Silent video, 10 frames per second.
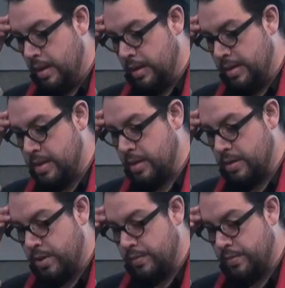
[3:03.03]
uh,
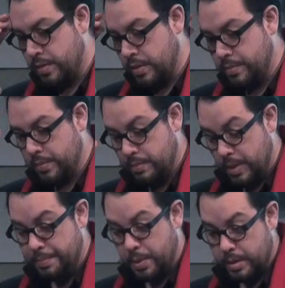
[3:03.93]
discussion from
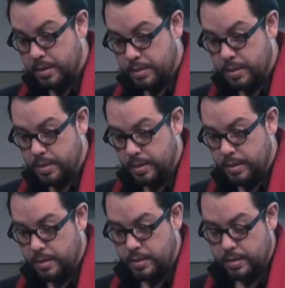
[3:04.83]
my partners
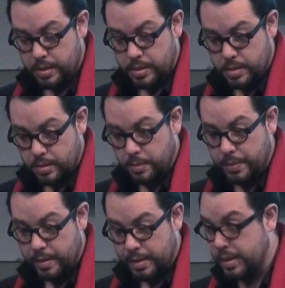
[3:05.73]
in, in this
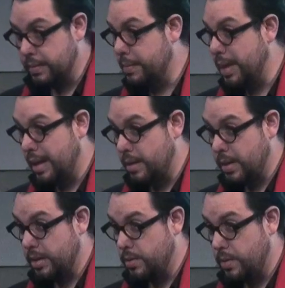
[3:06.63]
cooperative, Emiliano
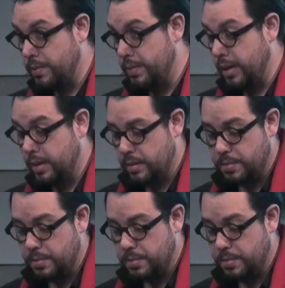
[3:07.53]
Gandolfi,